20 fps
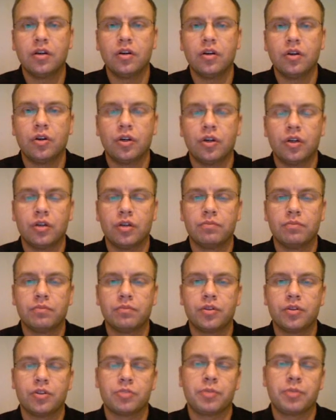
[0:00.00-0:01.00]
or
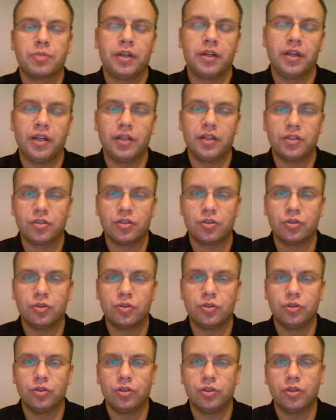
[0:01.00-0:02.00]
go spend it on
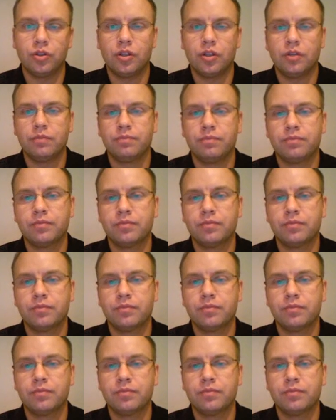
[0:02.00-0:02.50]
school or